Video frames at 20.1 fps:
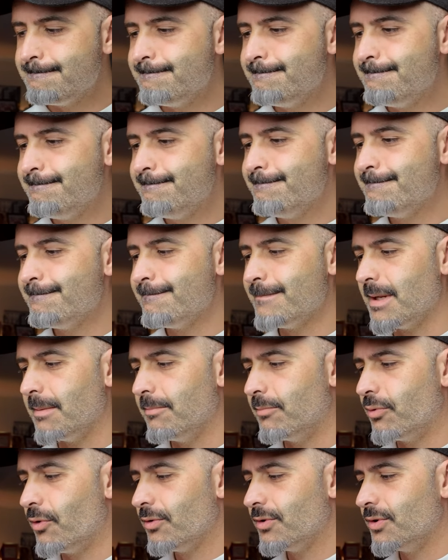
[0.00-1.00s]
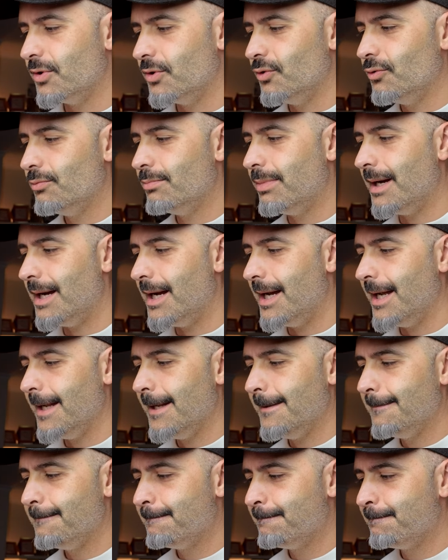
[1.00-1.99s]
Mm, brought to you
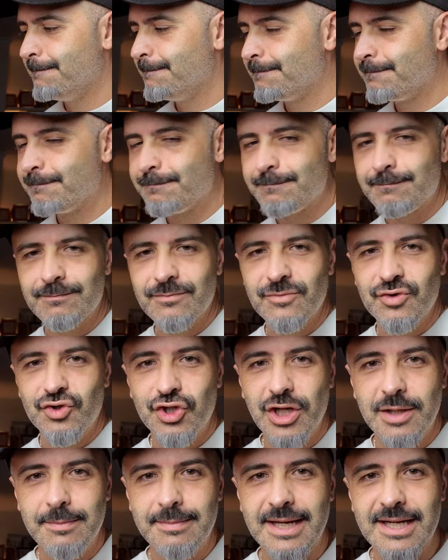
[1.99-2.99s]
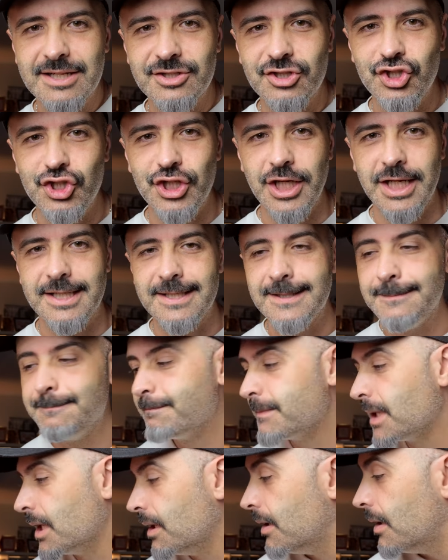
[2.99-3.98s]
by cheap ass shit.
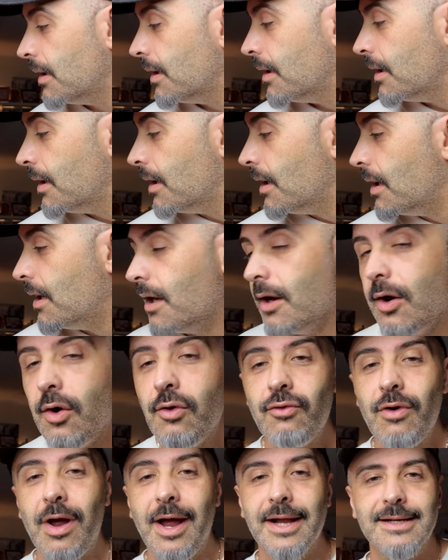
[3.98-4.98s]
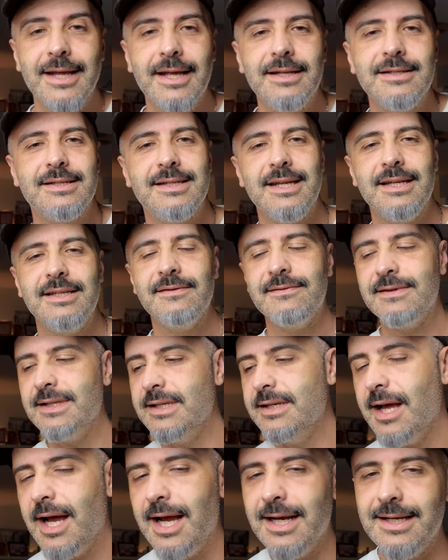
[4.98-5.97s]
All right, and scent of
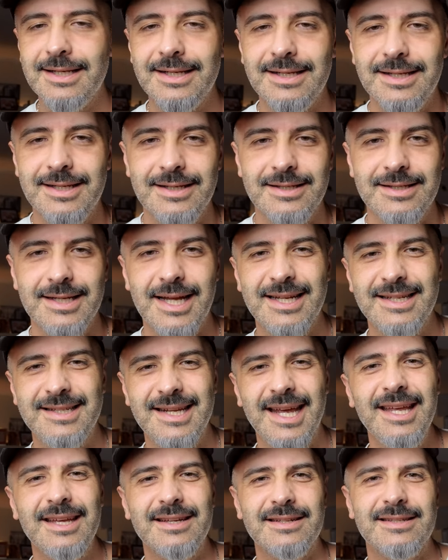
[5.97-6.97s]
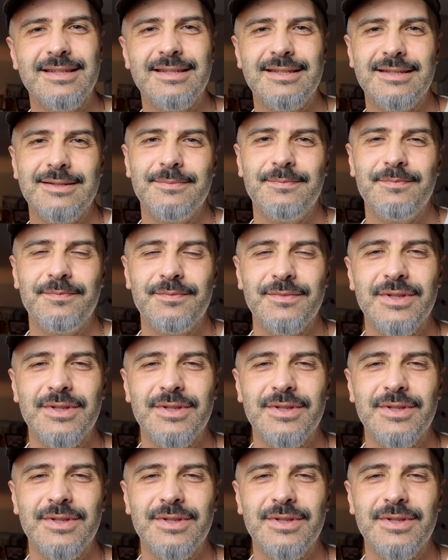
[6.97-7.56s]
the night is Antaeus.